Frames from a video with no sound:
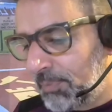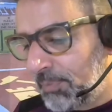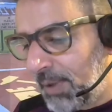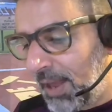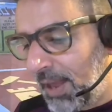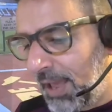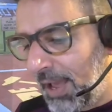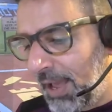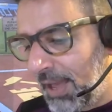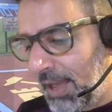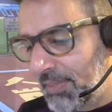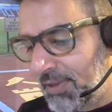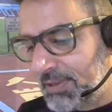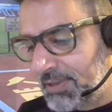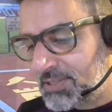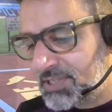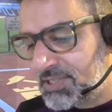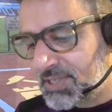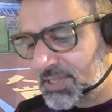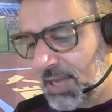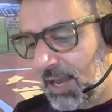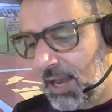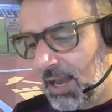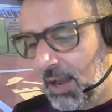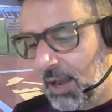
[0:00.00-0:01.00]
of player
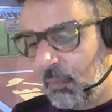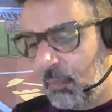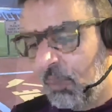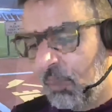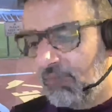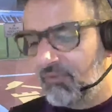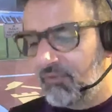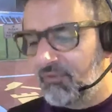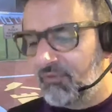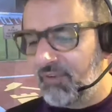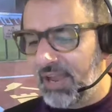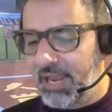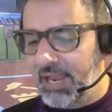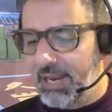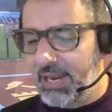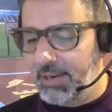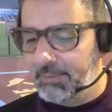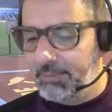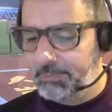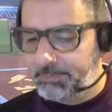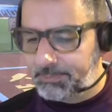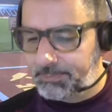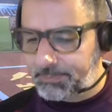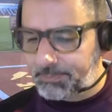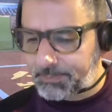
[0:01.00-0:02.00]
that would fit
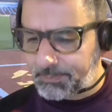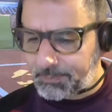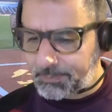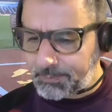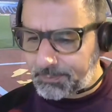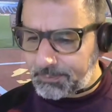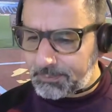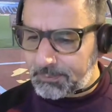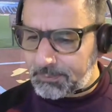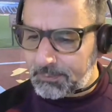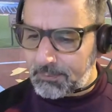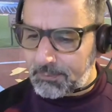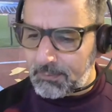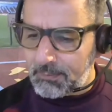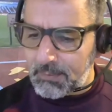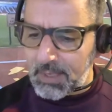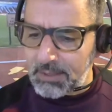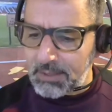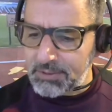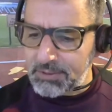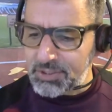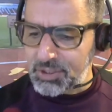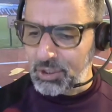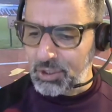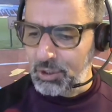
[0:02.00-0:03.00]
in
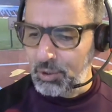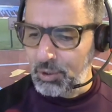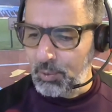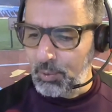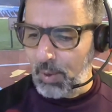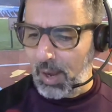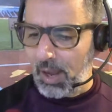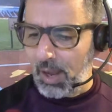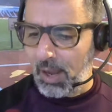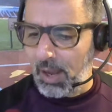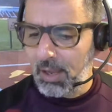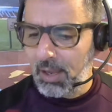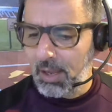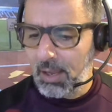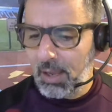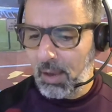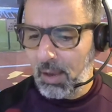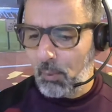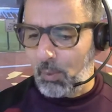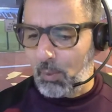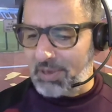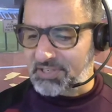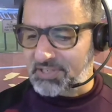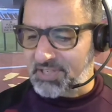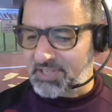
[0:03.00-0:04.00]
to
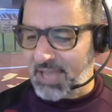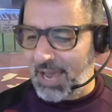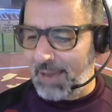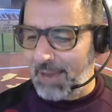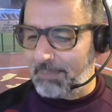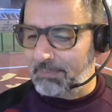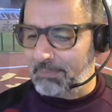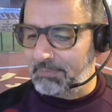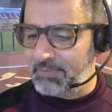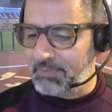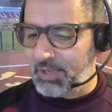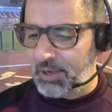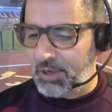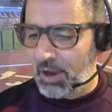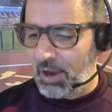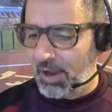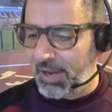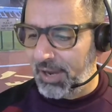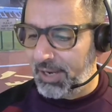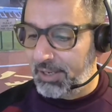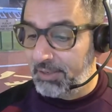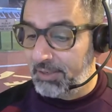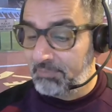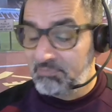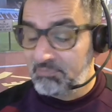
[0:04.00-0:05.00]
West Ham
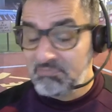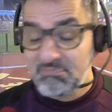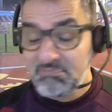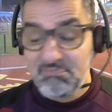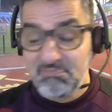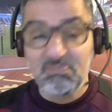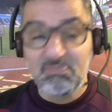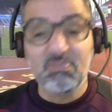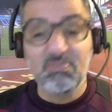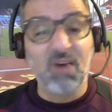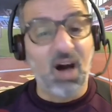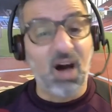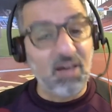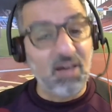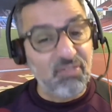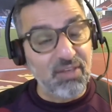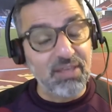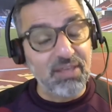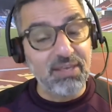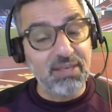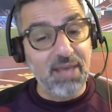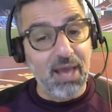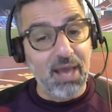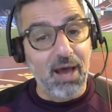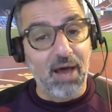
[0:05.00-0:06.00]
United. I
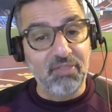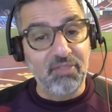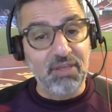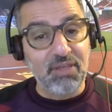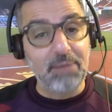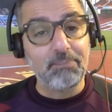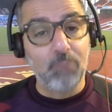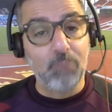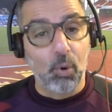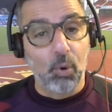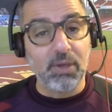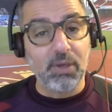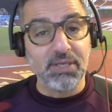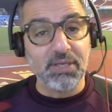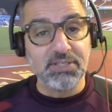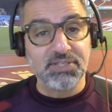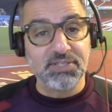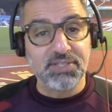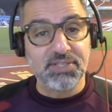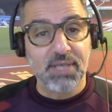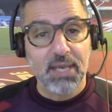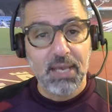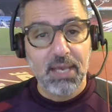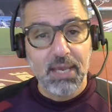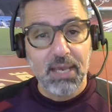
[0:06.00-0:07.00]
think
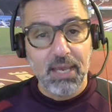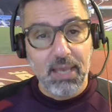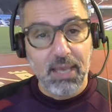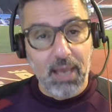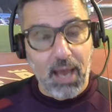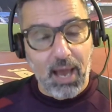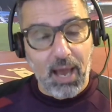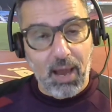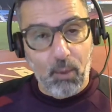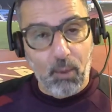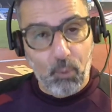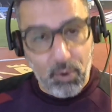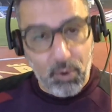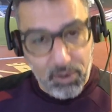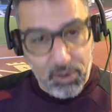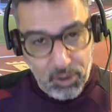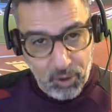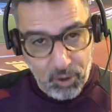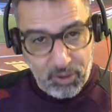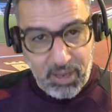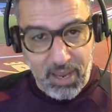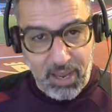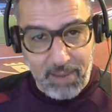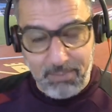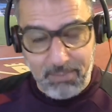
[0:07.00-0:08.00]
Moyes would
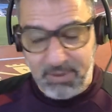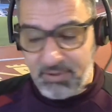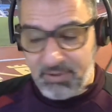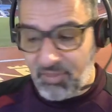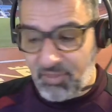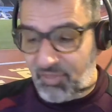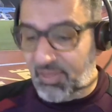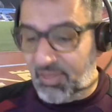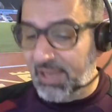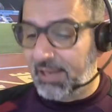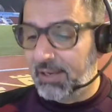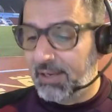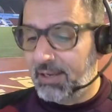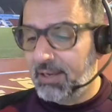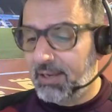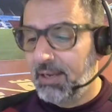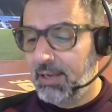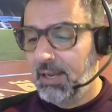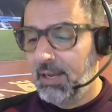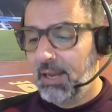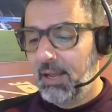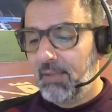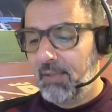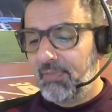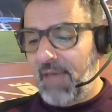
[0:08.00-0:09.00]
look at him and think
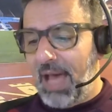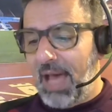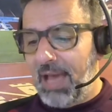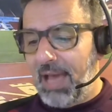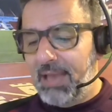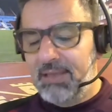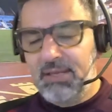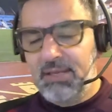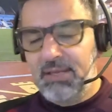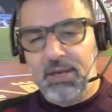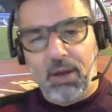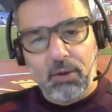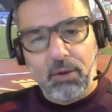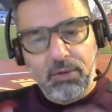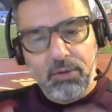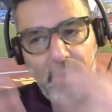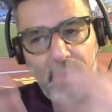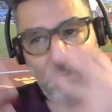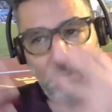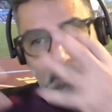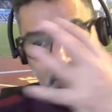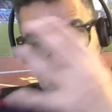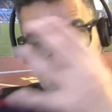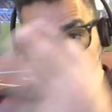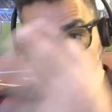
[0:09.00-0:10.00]
that,
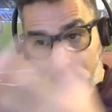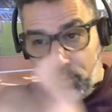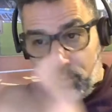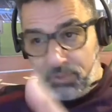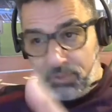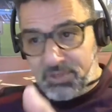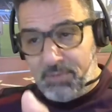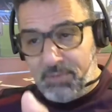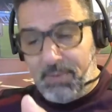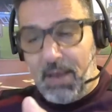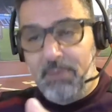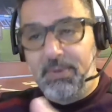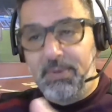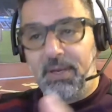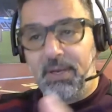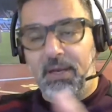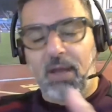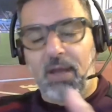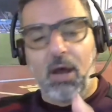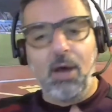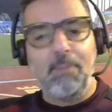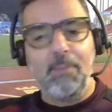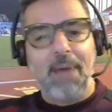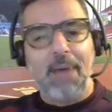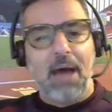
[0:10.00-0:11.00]
we talked a moment
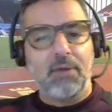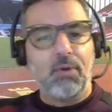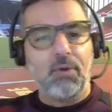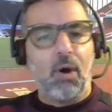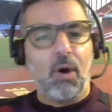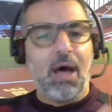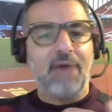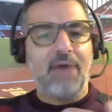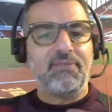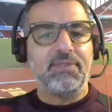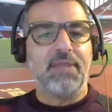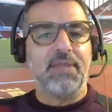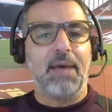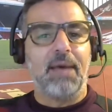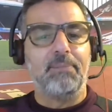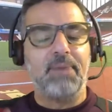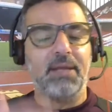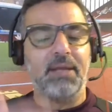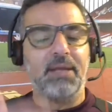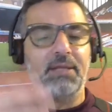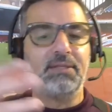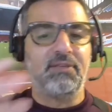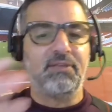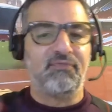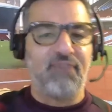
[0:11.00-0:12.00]
ago about not having that
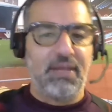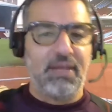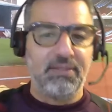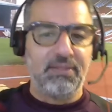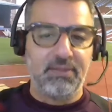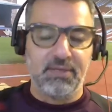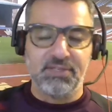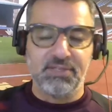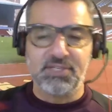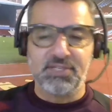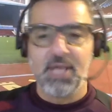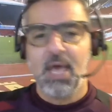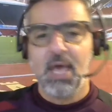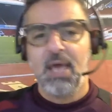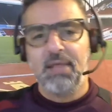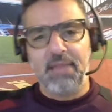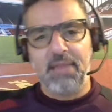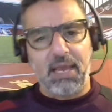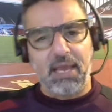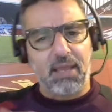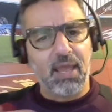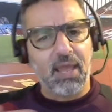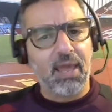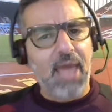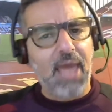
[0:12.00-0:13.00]
many defenders
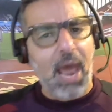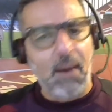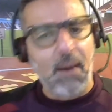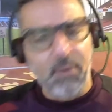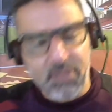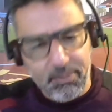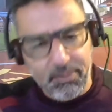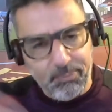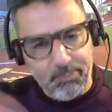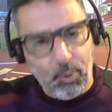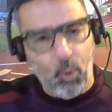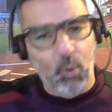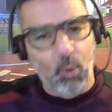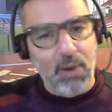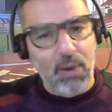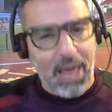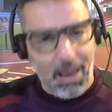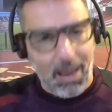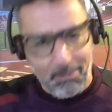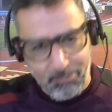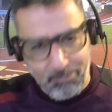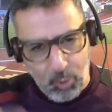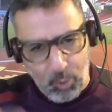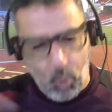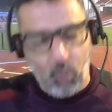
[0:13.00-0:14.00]
that can carry the ball
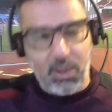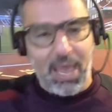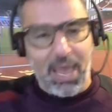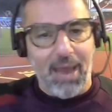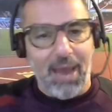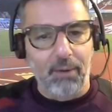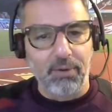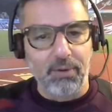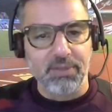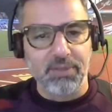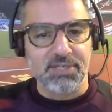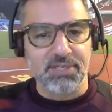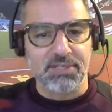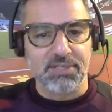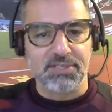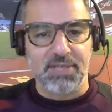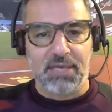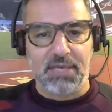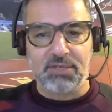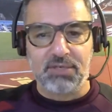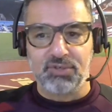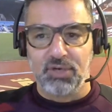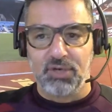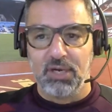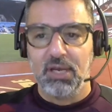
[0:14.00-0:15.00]
out, ball carriers,
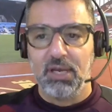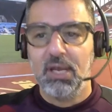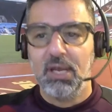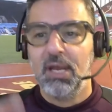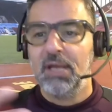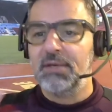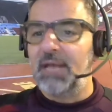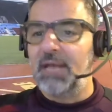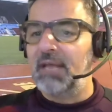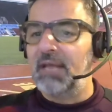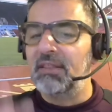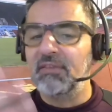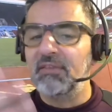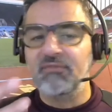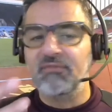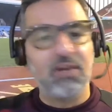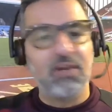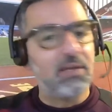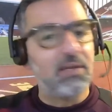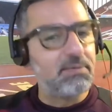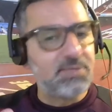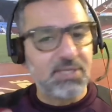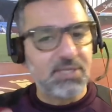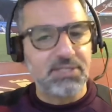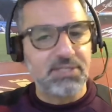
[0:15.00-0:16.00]
etc. Nathan
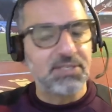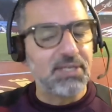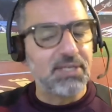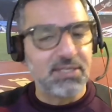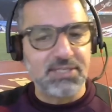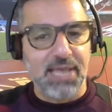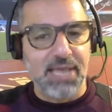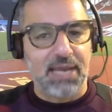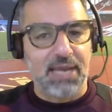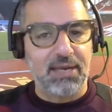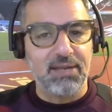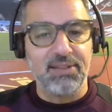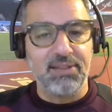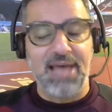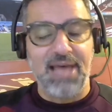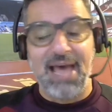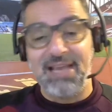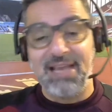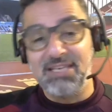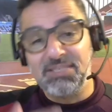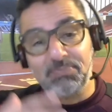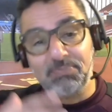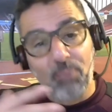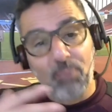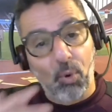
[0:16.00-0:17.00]
Phillips isn't exactly that.
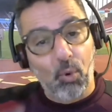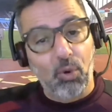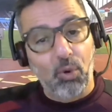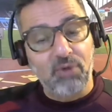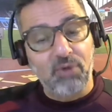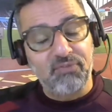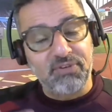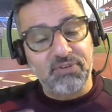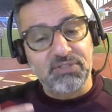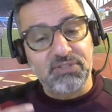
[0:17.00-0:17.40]
He's more of